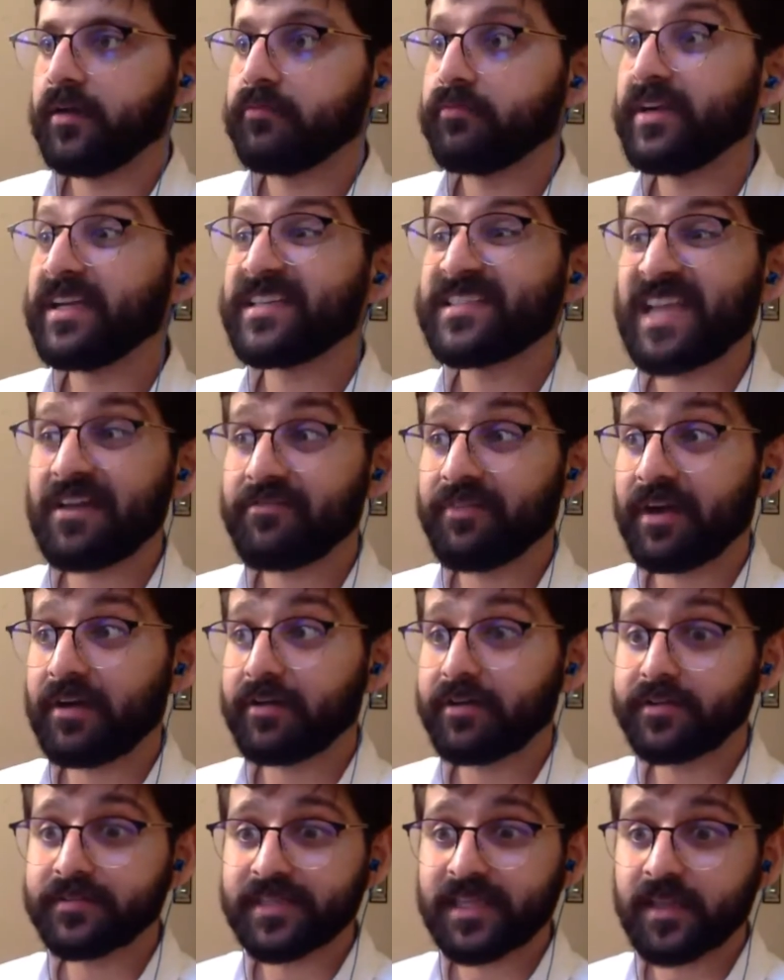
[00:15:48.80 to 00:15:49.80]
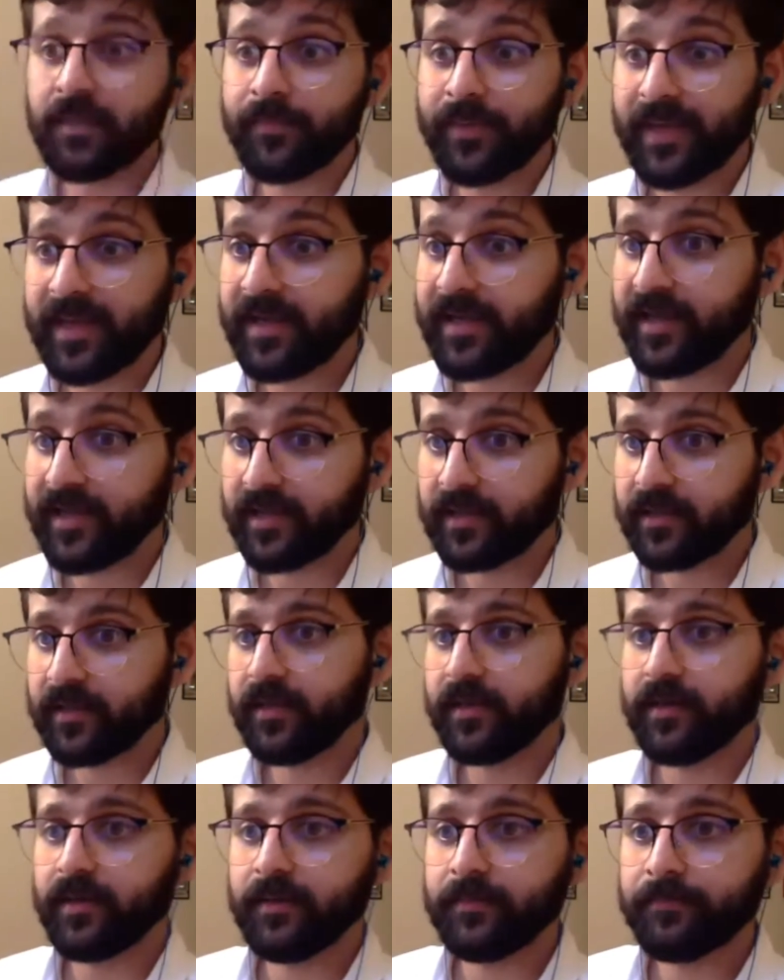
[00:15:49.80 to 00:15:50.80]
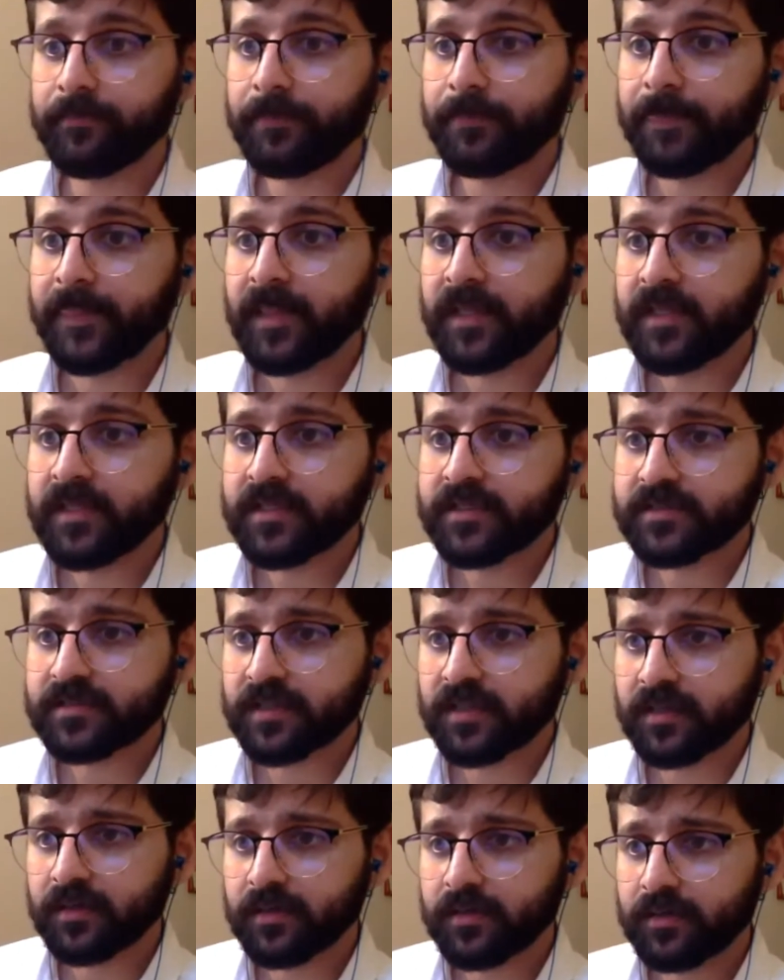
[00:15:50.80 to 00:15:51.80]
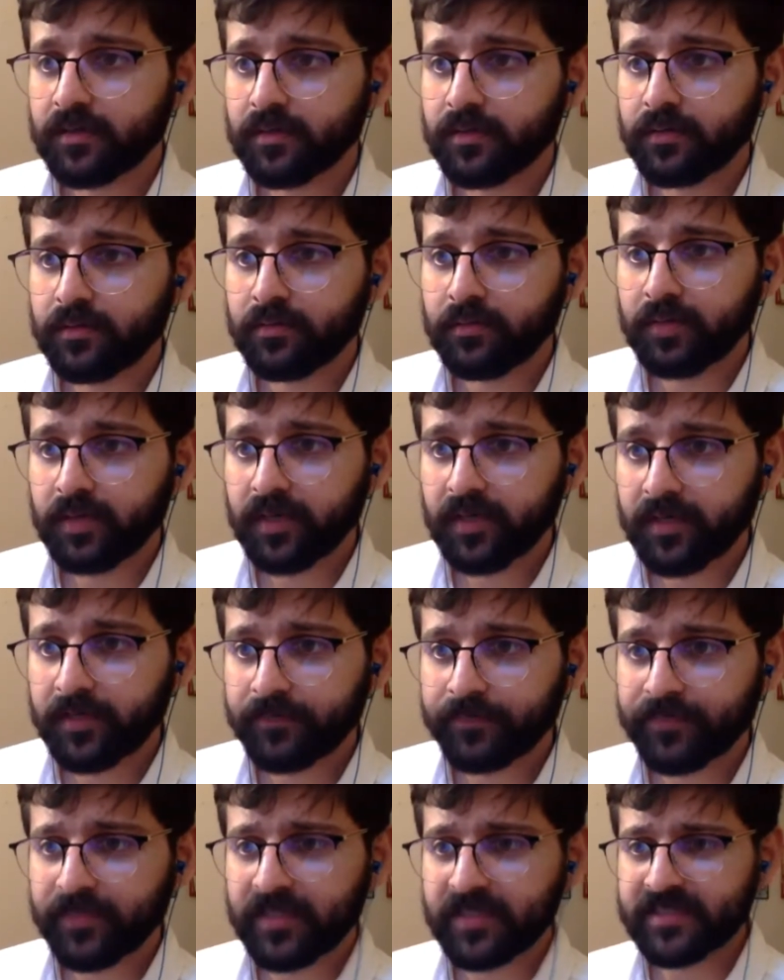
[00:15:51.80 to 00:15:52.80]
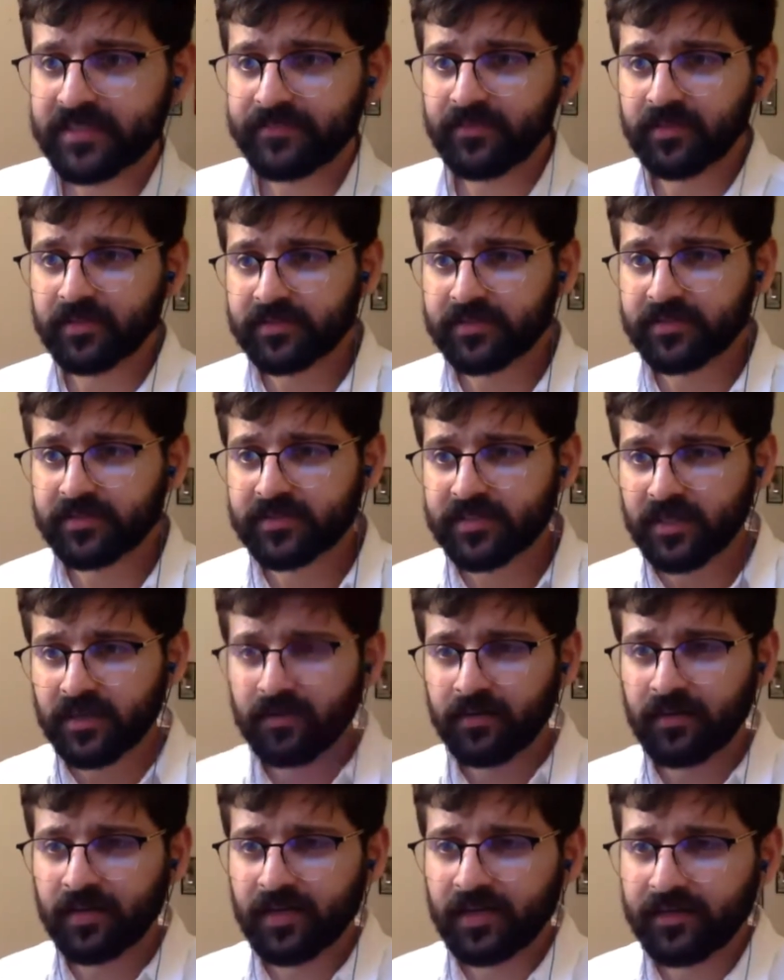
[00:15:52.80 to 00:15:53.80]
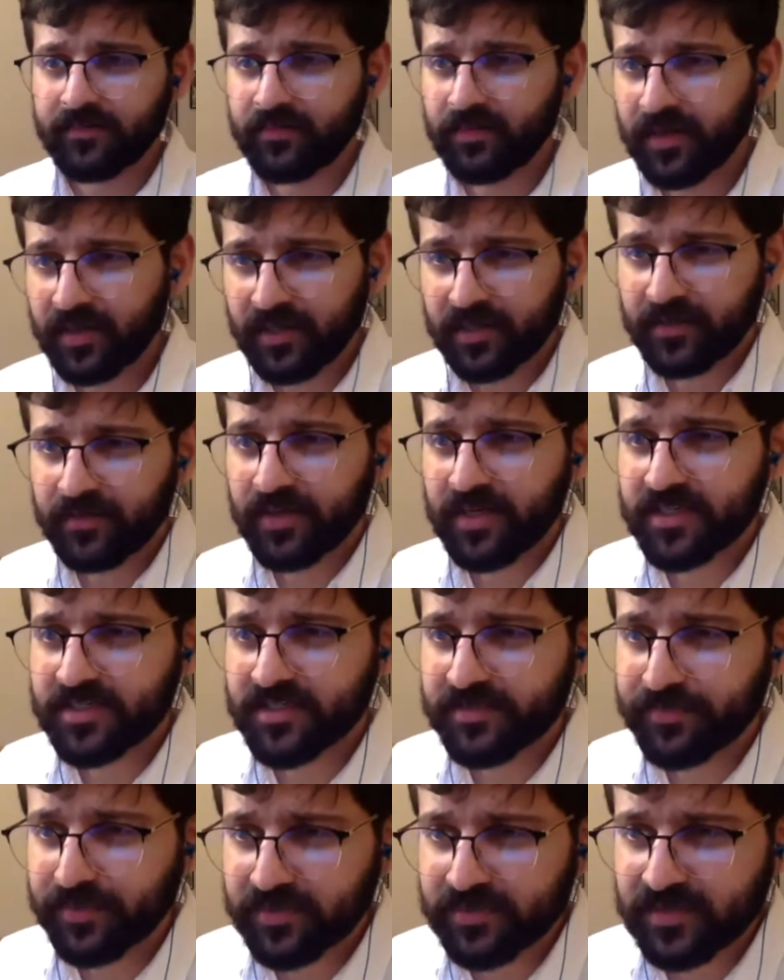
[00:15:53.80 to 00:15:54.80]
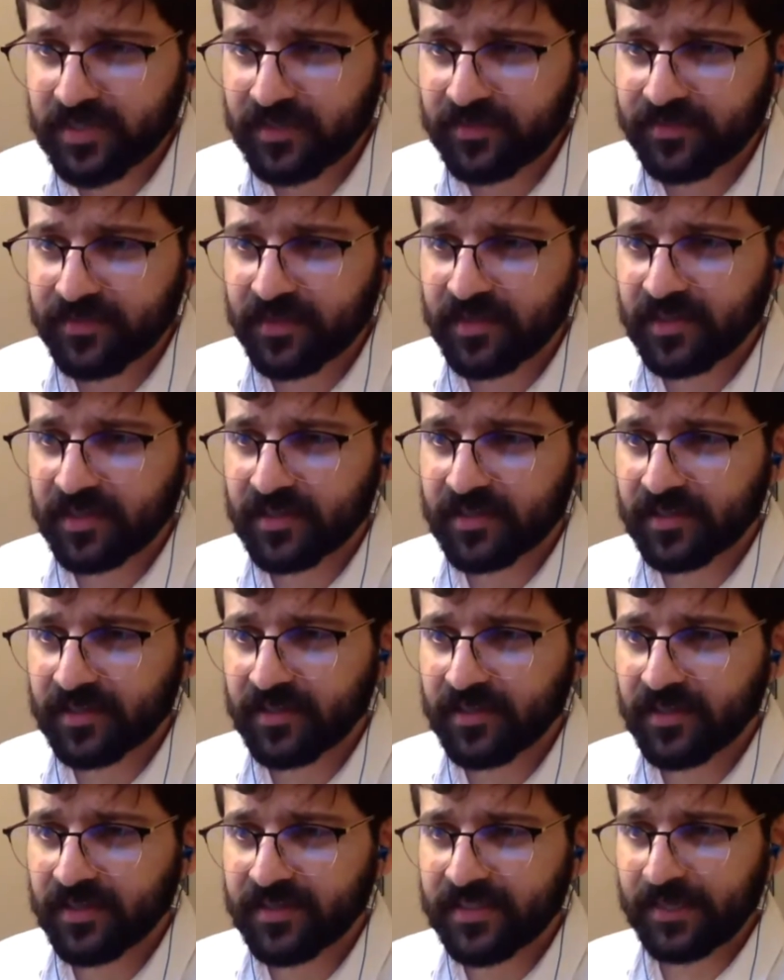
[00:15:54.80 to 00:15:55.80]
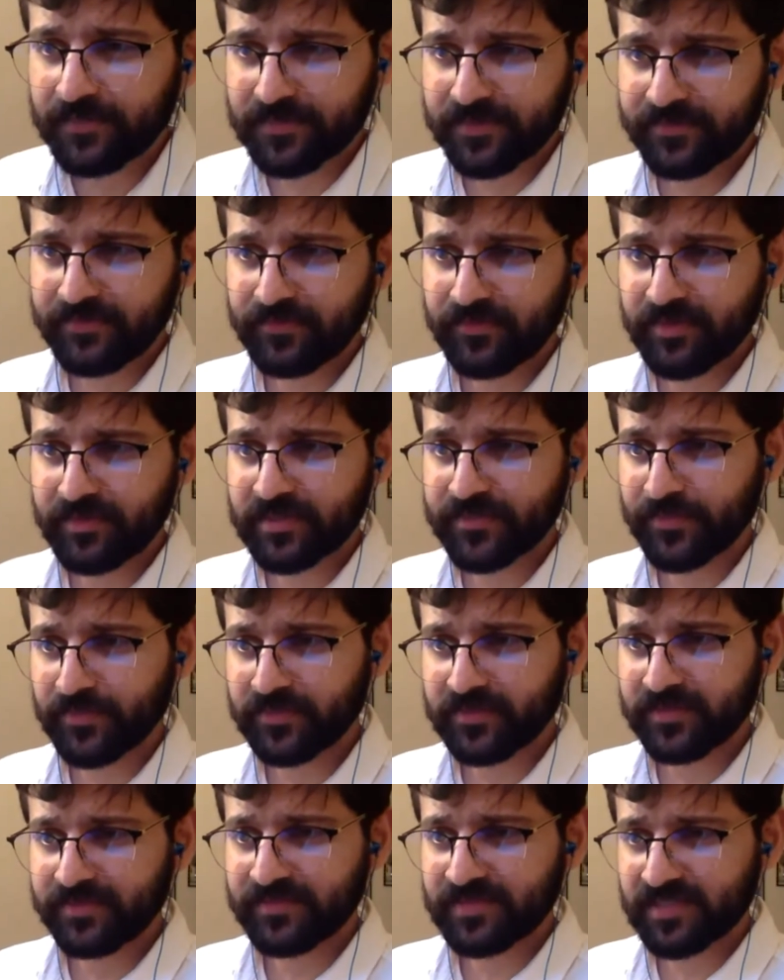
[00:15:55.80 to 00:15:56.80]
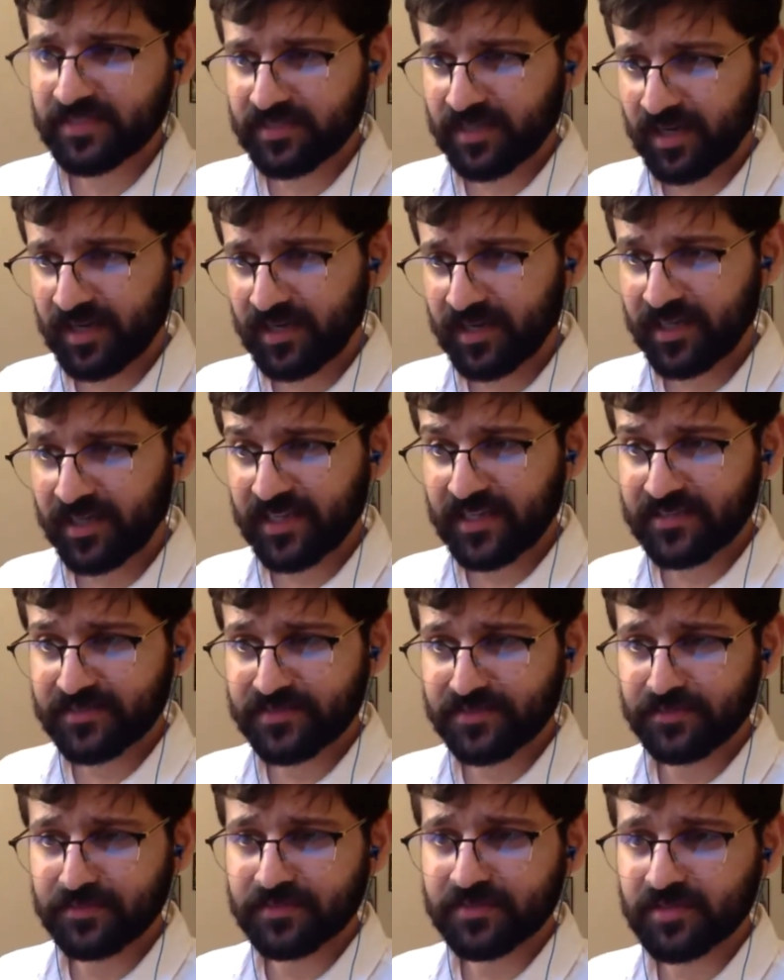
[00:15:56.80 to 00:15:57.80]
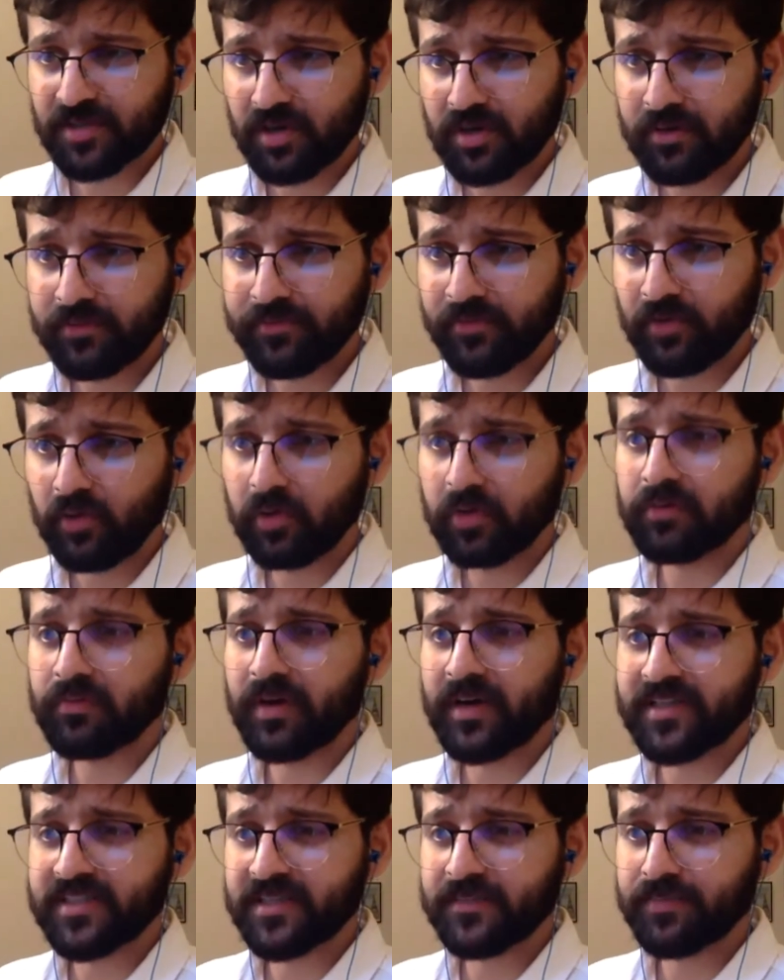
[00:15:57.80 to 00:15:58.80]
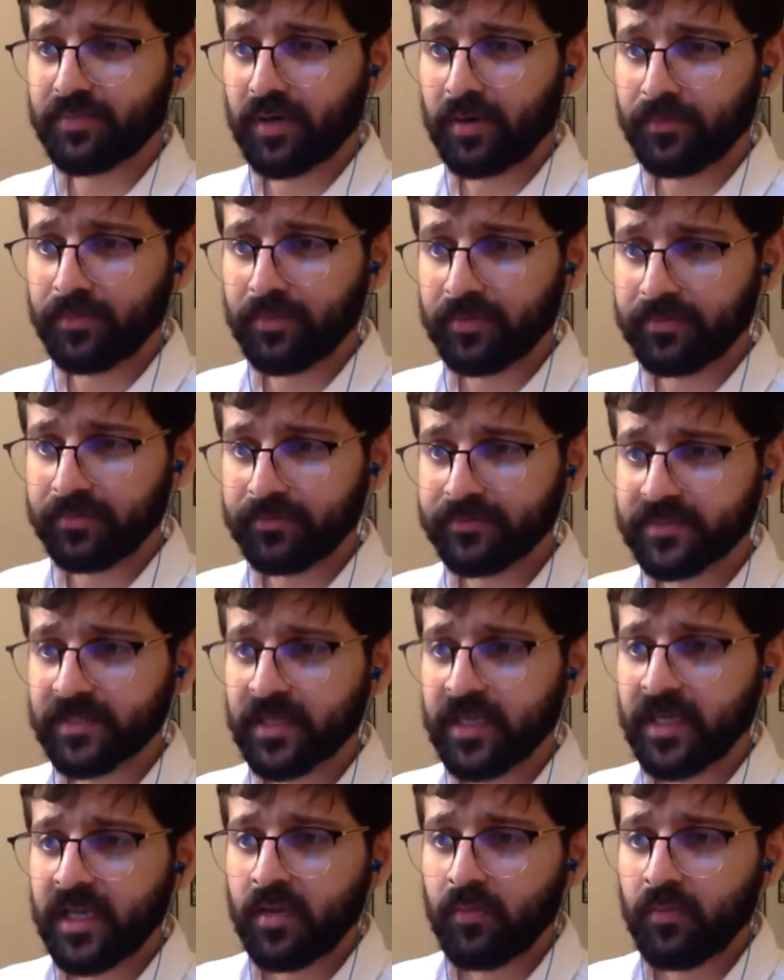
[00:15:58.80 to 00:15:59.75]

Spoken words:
reset values at the beginning. Let's have a look. So, right, Greenwich puts, I think adaptive and responsive styling is to solve all arising problems